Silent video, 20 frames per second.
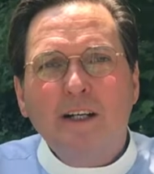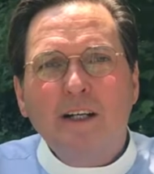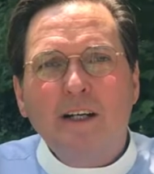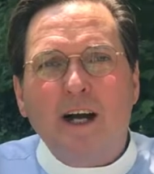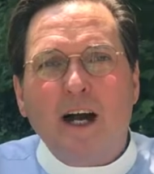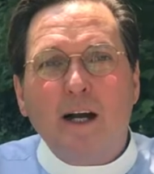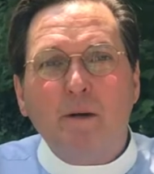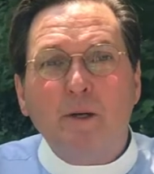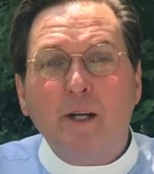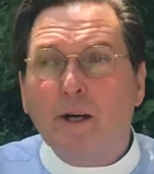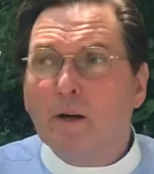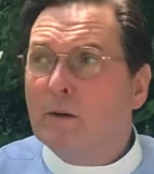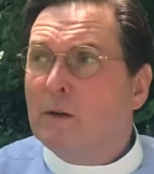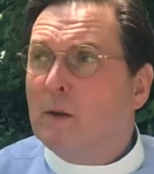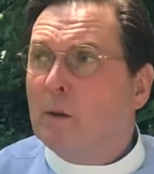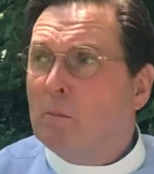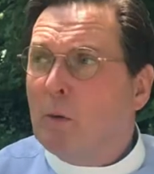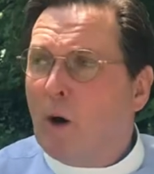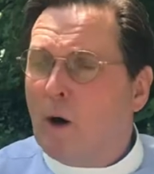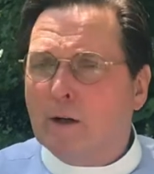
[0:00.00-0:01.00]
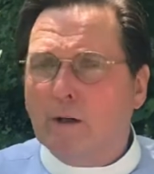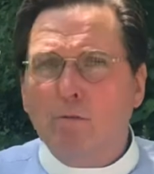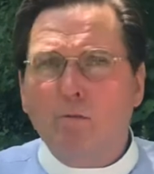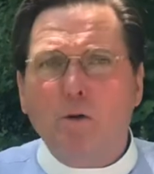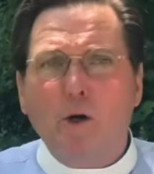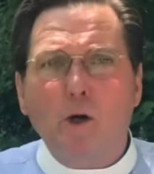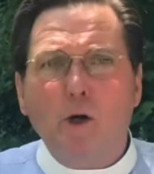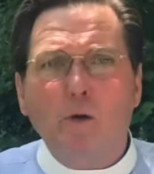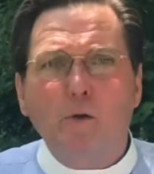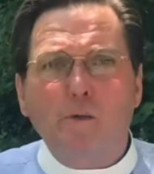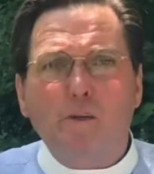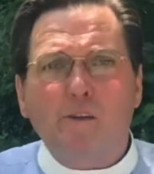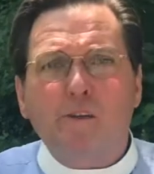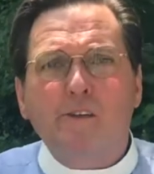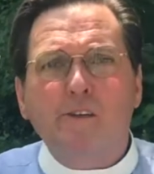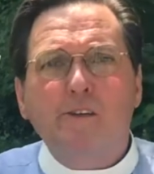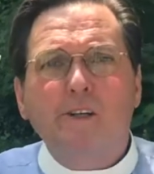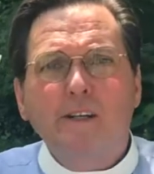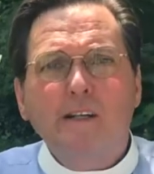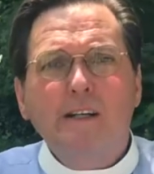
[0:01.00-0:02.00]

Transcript: I'm here in the Park of Roses,